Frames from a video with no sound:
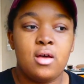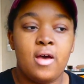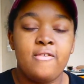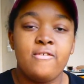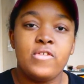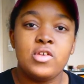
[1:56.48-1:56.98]

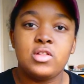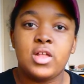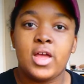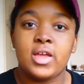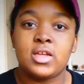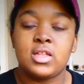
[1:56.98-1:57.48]
feel
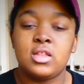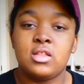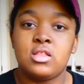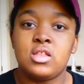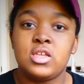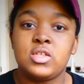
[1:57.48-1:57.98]
like
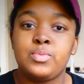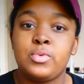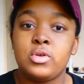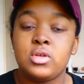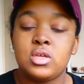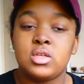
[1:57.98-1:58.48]
this
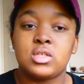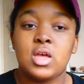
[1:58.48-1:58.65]
book is,